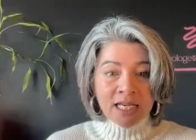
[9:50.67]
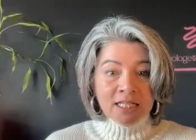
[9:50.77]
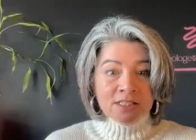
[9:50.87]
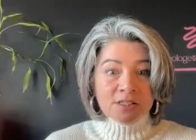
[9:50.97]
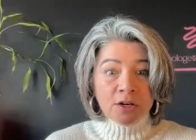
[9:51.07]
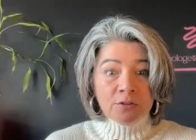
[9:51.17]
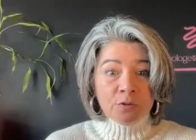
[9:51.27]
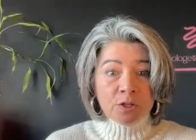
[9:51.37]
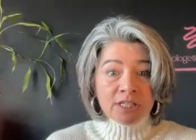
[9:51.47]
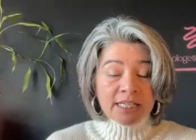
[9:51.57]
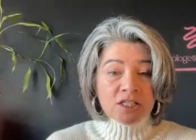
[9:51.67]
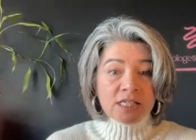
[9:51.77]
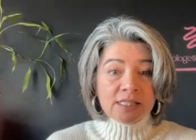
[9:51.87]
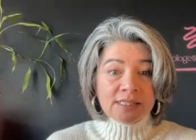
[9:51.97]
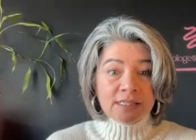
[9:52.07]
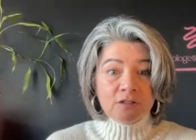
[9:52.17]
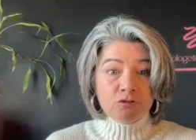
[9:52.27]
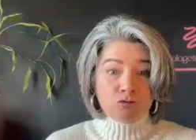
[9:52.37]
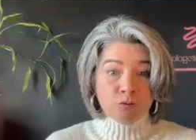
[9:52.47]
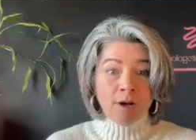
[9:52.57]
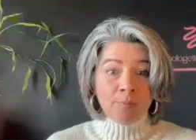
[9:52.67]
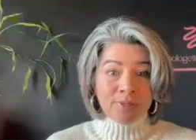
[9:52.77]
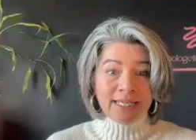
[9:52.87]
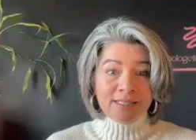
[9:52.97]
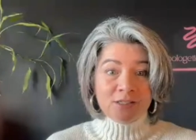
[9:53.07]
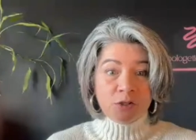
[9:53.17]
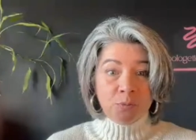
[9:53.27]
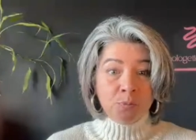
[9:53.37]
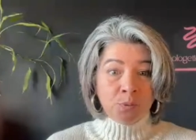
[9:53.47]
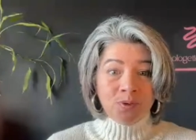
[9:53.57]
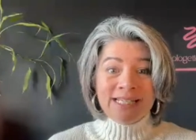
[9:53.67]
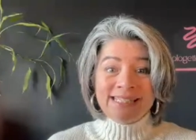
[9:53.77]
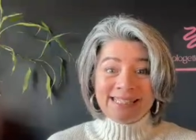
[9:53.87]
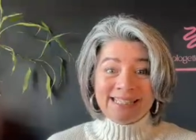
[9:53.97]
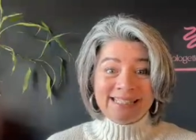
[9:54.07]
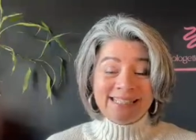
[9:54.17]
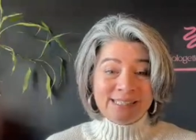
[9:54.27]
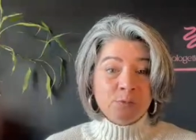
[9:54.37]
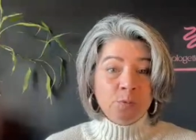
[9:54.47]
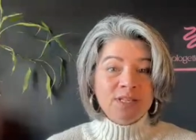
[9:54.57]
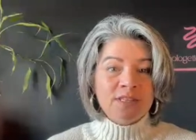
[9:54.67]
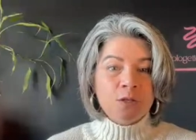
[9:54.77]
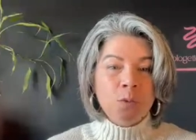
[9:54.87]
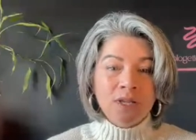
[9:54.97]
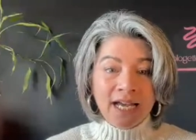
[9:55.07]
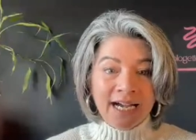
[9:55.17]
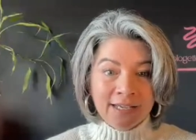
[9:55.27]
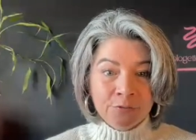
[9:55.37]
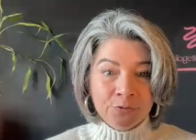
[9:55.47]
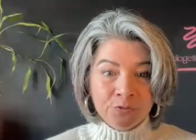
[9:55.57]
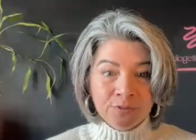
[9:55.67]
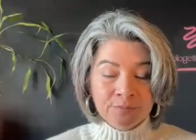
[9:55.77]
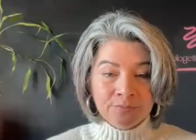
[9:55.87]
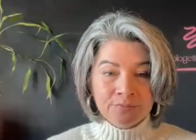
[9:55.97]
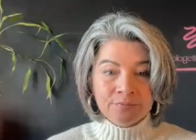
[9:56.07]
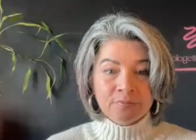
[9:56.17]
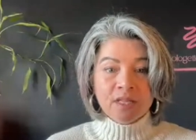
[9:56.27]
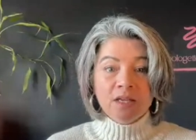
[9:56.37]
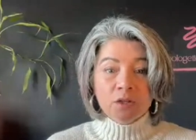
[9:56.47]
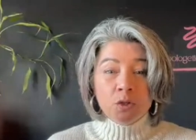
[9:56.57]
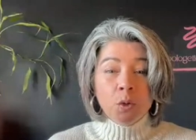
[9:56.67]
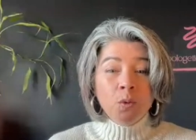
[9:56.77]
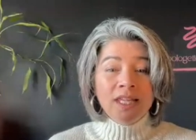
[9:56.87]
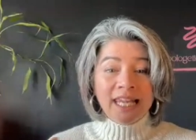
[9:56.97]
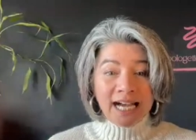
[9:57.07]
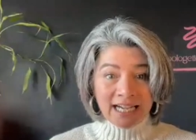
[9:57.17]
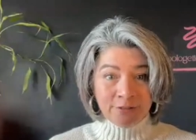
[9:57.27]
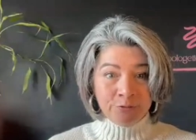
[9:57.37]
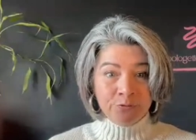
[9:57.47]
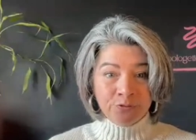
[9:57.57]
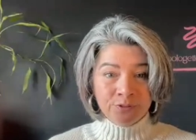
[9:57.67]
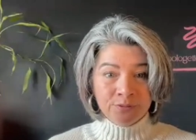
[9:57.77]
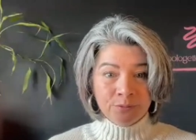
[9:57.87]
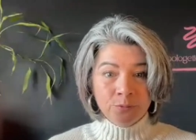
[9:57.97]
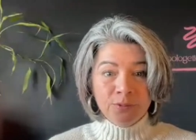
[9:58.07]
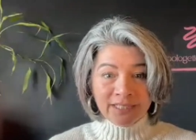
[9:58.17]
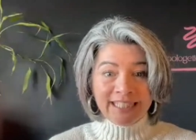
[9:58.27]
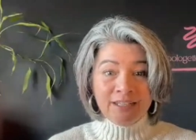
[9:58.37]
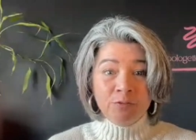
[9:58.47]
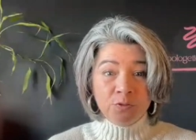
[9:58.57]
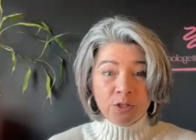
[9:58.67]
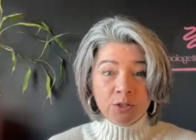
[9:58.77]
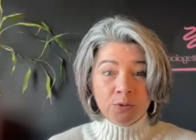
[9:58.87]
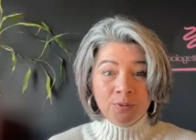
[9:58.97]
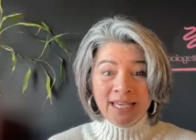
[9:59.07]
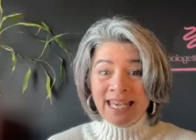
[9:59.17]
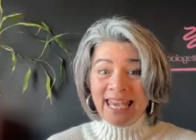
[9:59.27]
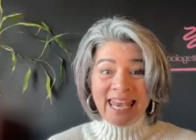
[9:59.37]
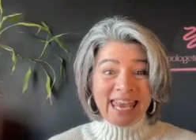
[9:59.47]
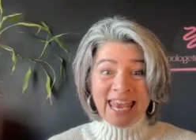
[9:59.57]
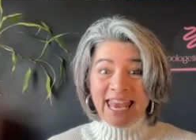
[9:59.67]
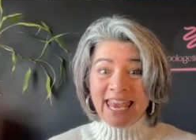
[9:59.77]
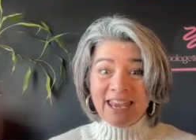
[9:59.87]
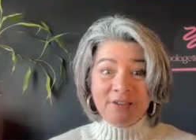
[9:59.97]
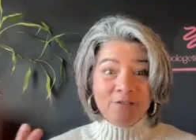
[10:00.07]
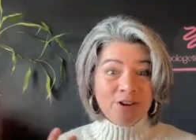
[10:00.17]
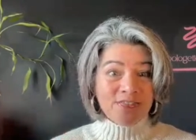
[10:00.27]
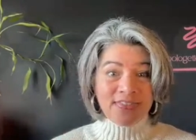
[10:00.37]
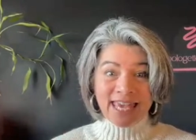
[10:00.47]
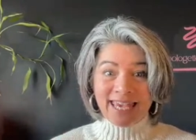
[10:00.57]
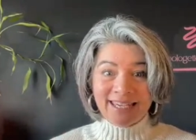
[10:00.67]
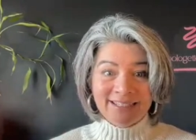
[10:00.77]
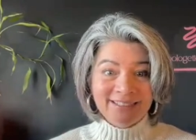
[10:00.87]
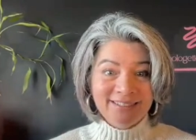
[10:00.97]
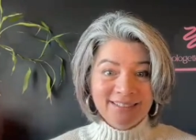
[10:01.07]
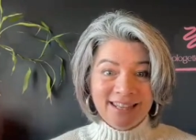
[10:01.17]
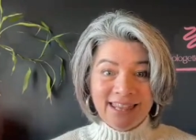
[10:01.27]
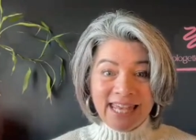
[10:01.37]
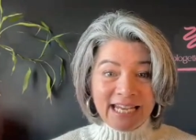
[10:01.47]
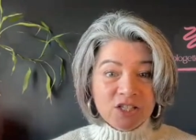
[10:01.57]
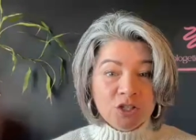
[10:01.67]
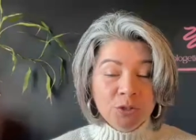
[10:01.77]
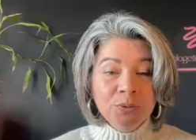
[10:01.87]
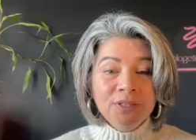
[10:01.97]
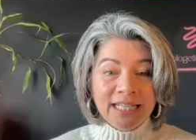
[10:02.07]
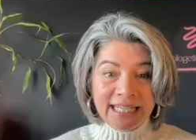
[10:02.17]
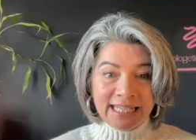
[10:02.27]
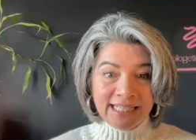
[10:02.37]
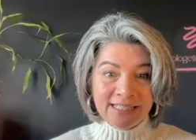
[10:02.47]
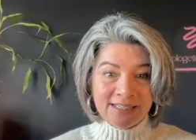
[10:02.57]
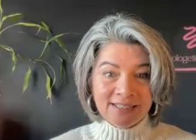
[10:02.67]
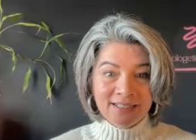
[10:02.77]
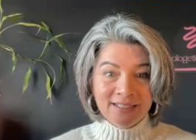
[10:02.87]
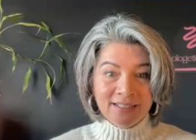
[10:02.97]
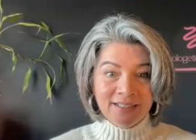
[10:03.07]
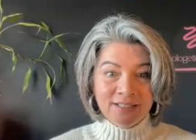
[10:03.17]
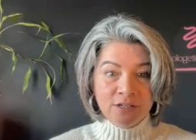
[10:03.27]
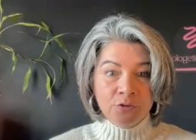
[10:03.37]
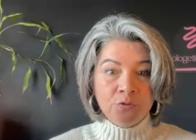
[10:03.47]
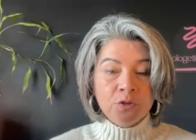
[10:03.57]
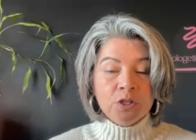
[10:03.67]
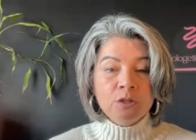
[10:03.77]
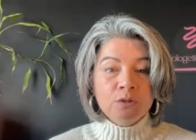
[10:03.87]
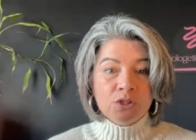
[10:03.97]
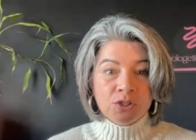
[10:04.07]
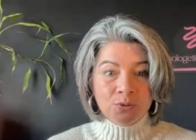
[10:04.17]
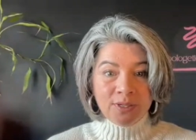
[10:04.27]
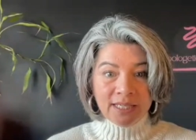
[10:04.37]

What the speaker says: So if you can just drop into presence with your life, your life will give you everything that you need for you to